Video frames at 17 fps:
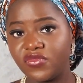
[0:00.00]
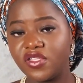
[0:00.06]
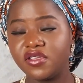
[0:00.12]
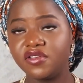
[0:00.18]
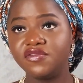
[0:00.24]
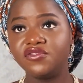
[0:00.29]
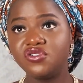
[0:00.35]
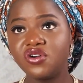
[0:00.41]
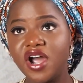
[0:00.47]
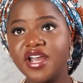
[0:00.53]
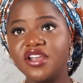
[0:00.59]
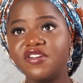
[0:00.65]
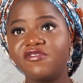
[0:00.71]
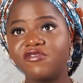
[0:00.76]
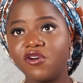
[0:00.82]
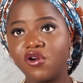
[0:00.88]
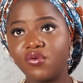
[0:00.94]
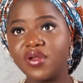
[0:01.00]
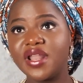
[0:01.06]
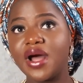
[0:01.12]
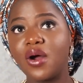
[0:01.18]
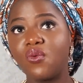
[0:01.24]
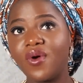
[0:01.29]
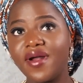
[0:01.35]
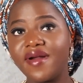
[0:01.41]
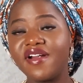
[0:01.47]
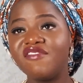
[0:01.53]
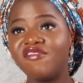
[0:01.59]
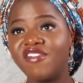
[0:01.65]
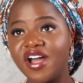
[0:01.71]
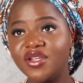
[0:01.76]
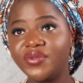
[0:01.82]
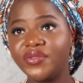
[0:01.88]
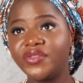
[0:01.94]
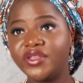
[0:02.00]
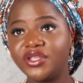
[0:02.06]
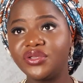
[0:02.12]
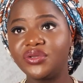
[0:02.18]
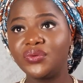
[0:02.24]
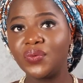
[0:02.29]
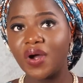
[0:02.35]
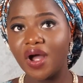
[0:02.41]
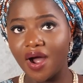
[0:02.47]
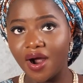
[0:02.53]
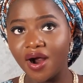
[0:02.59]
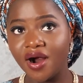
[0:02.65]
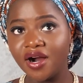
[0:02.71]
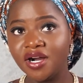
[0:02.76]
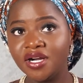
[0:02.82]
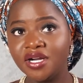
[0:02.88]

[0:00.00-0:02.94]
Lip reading: If you are in a foreign land, wherever you think you are,